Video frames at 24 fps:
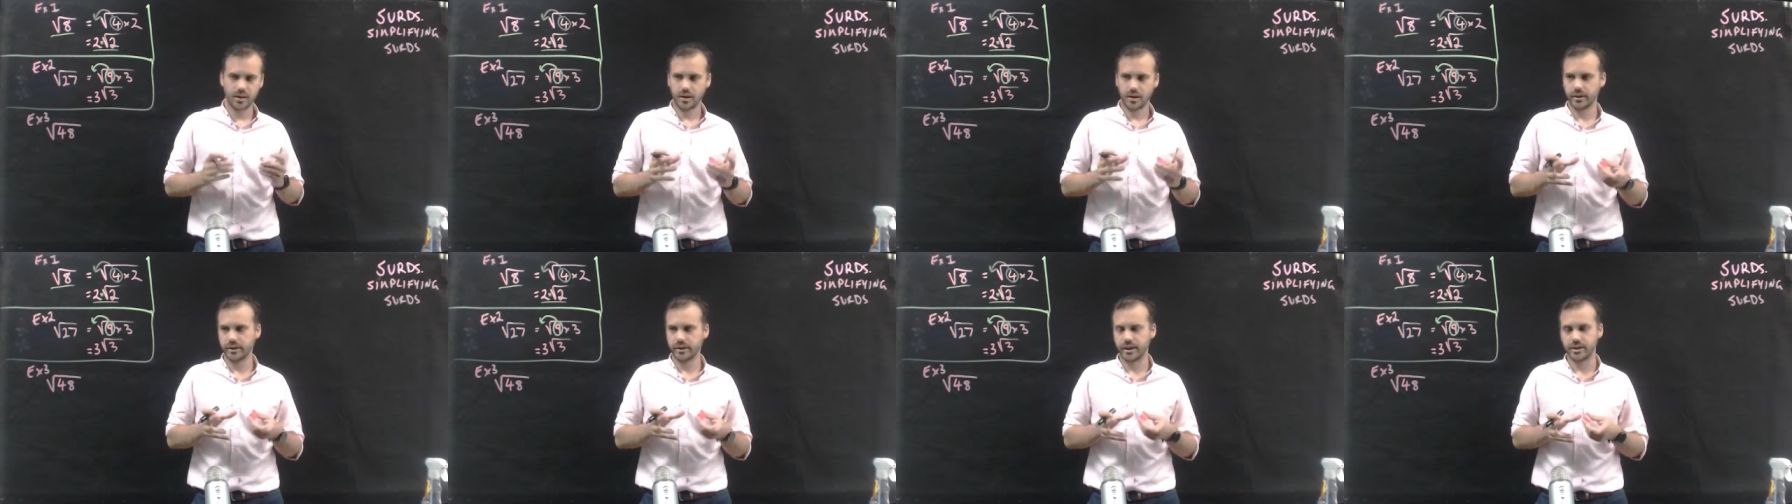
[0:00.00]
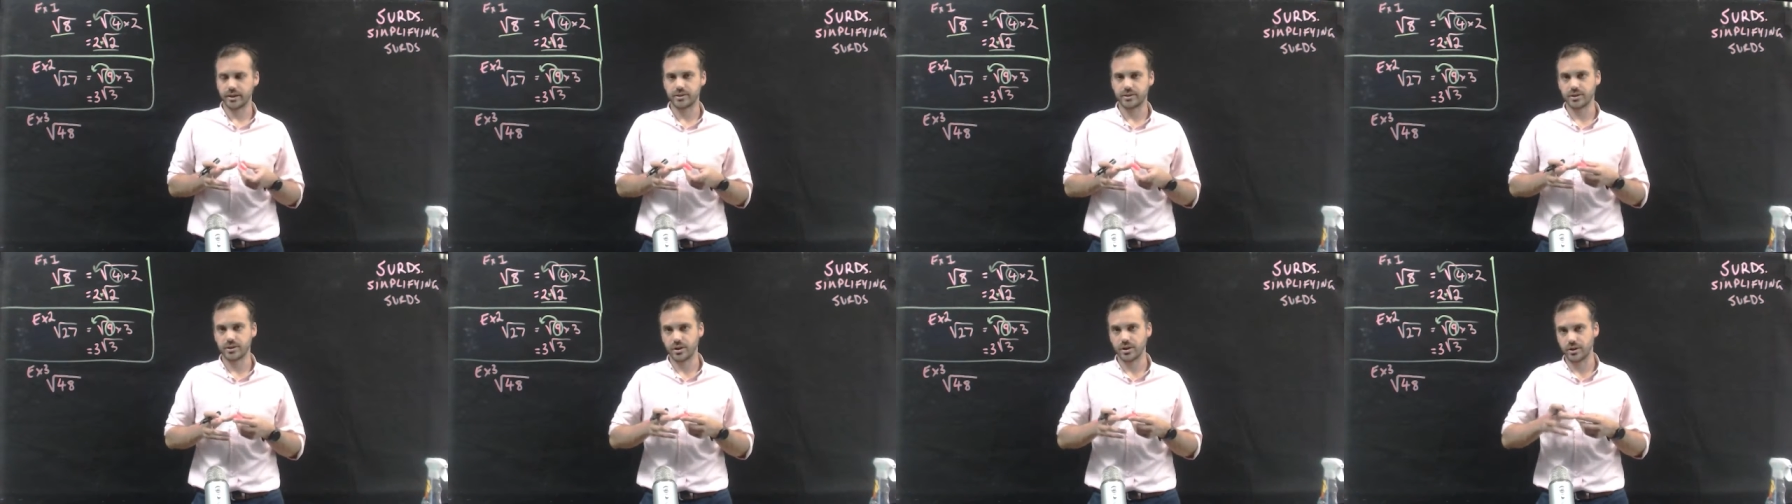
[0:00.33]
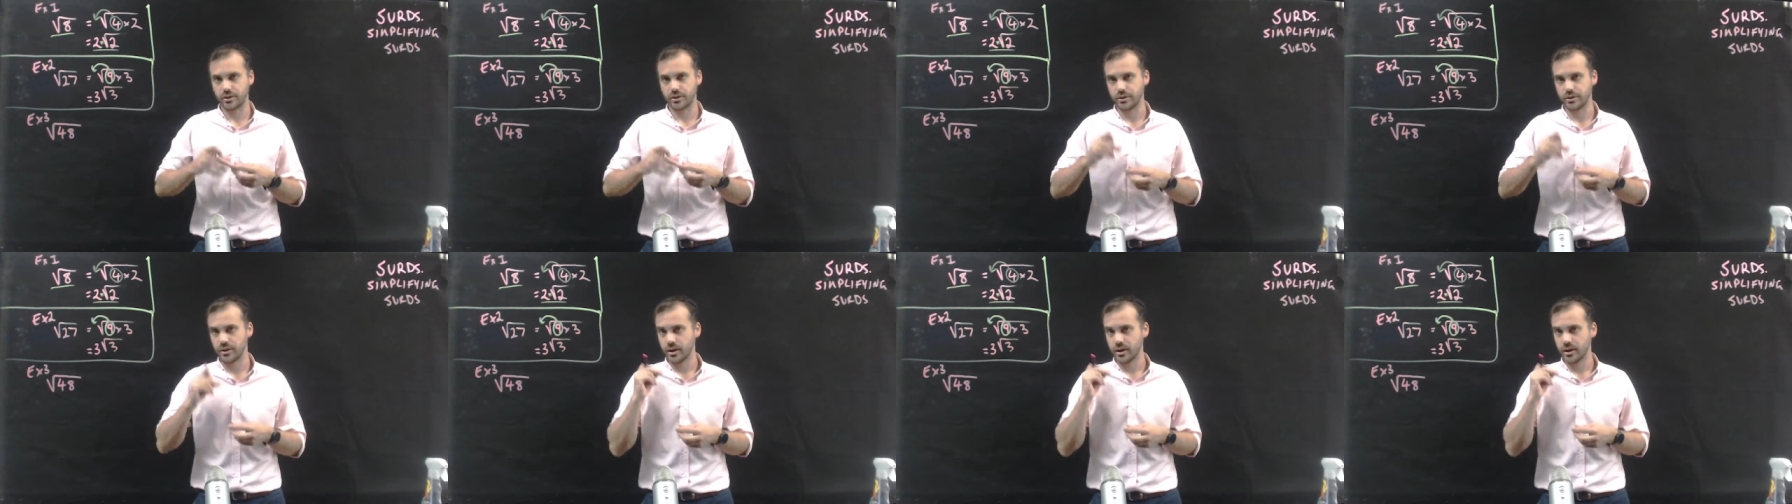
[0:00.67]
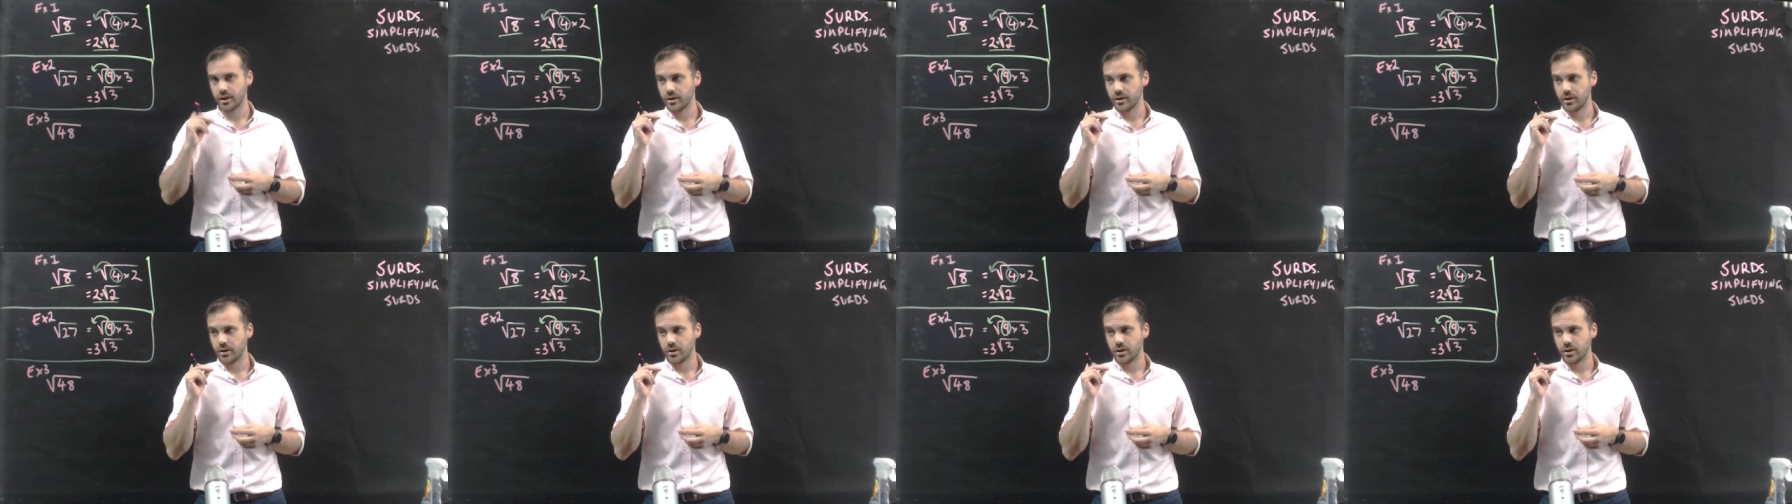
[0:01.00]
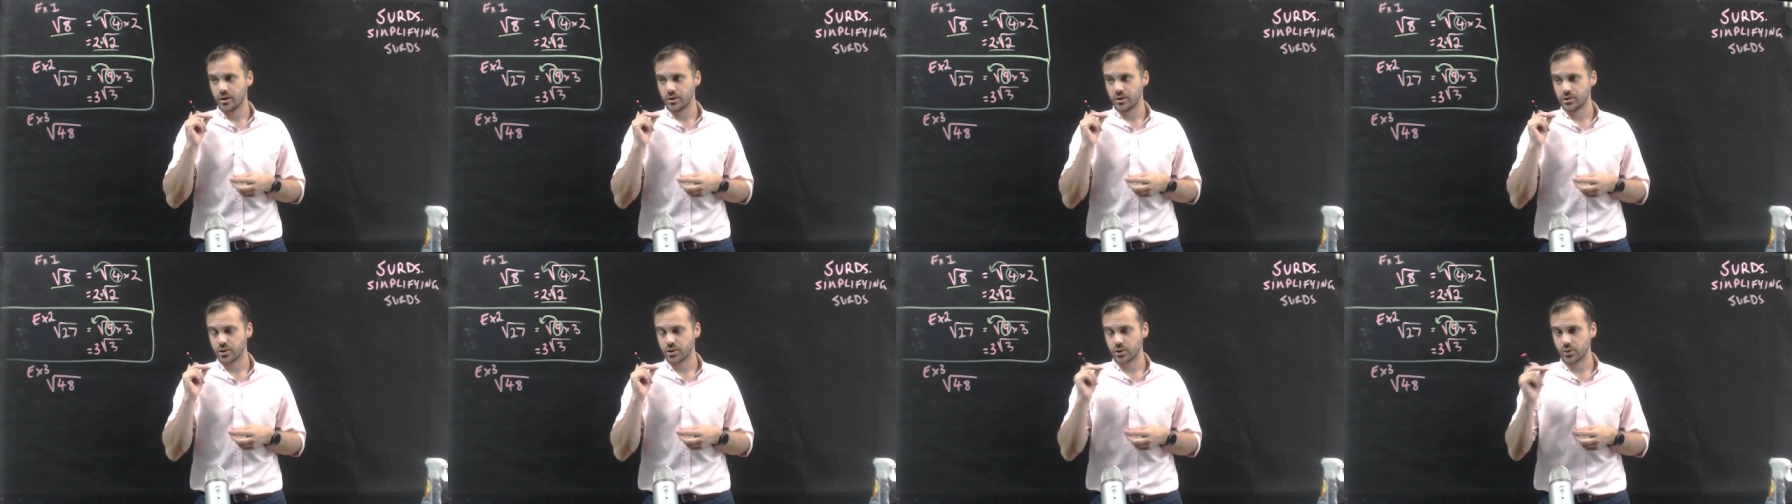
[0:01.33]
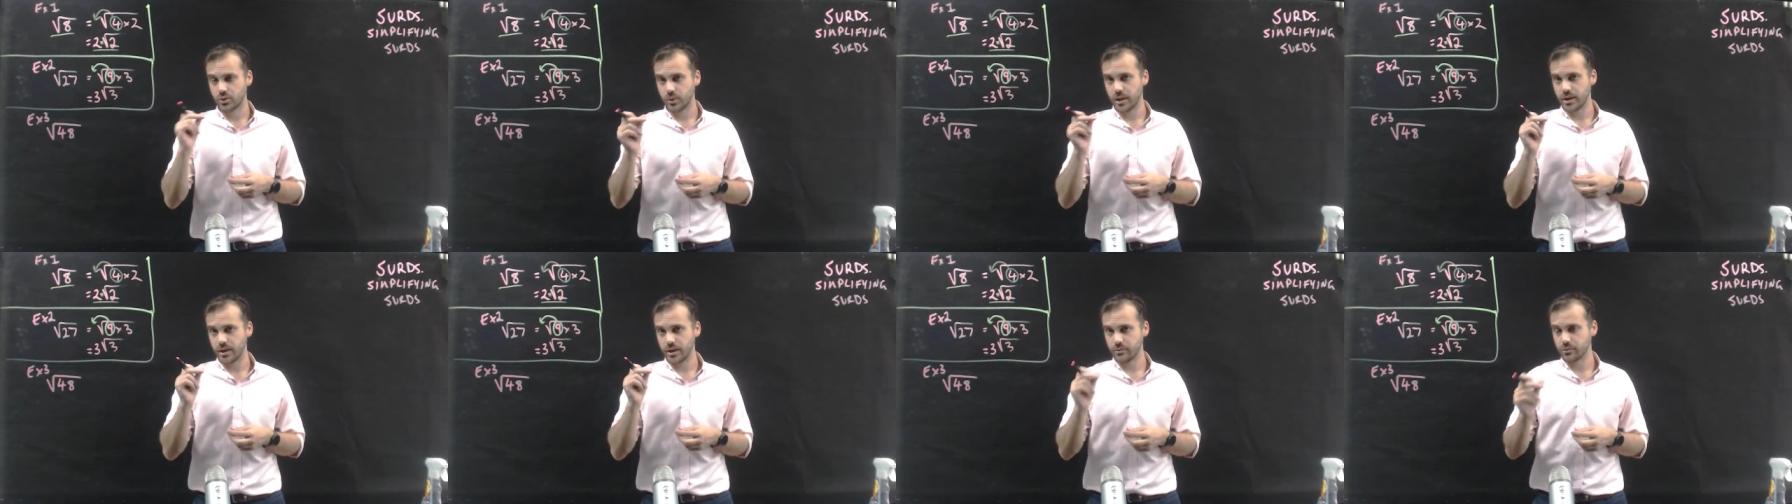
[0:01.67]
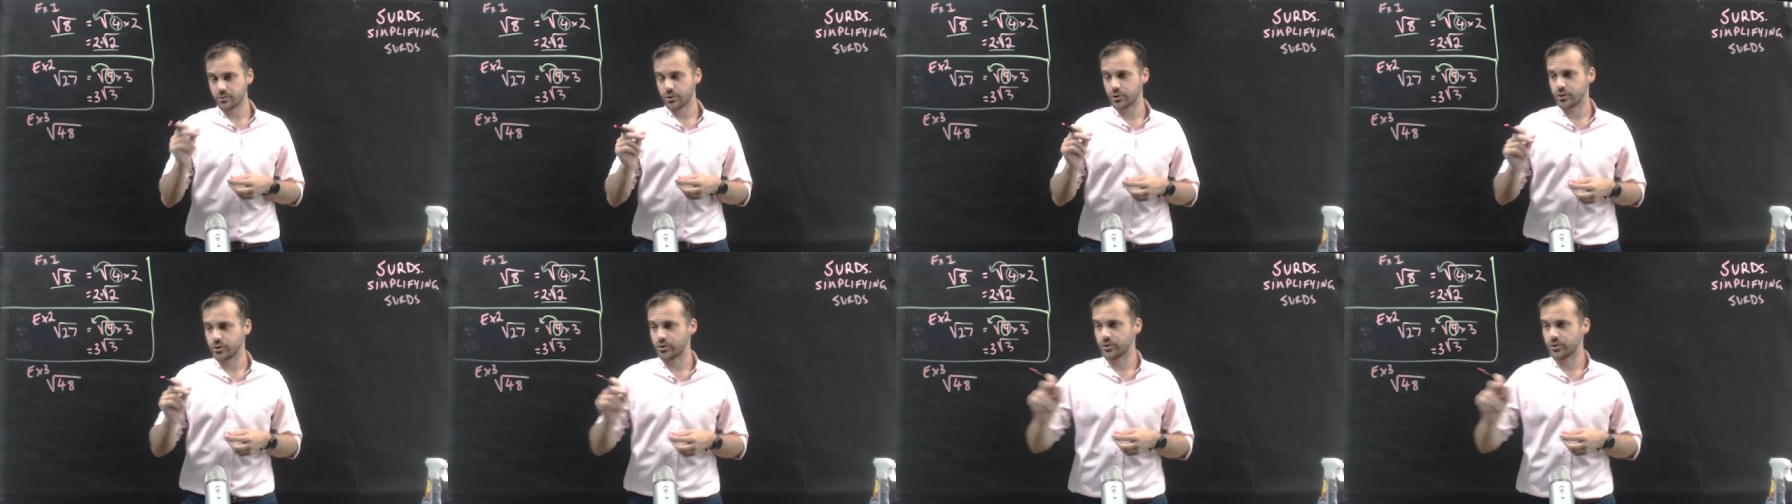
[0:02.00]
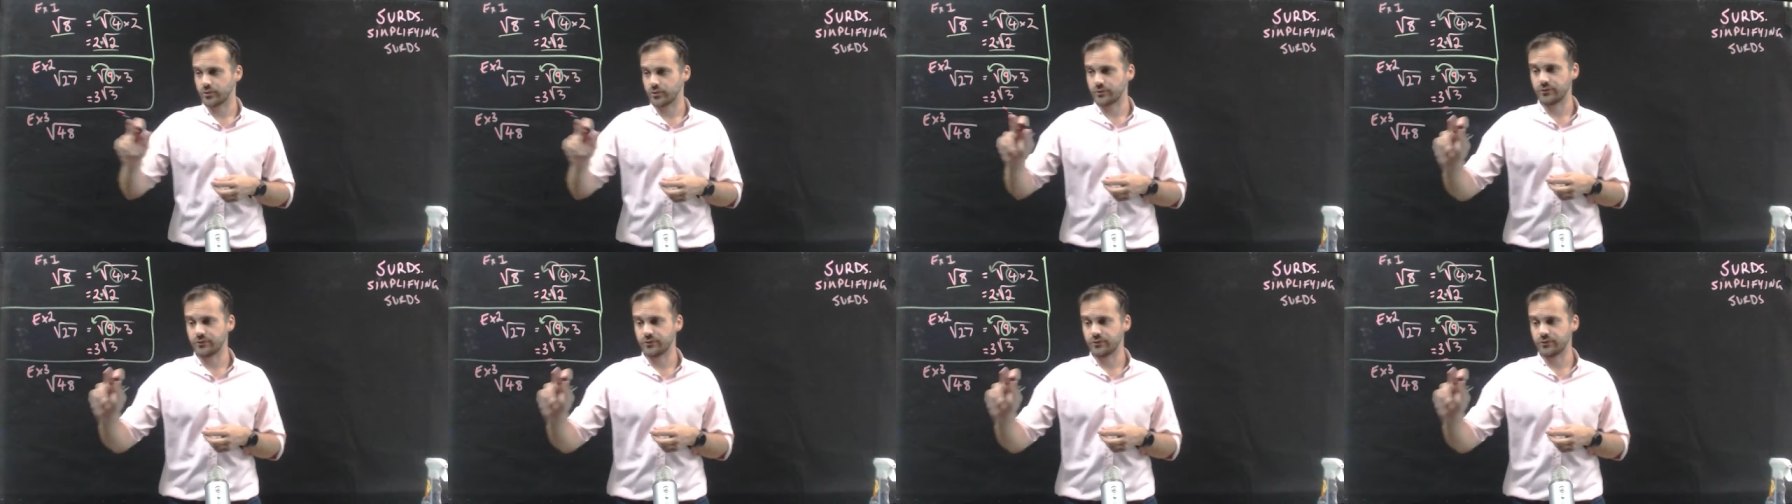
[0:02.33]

Okay, so square root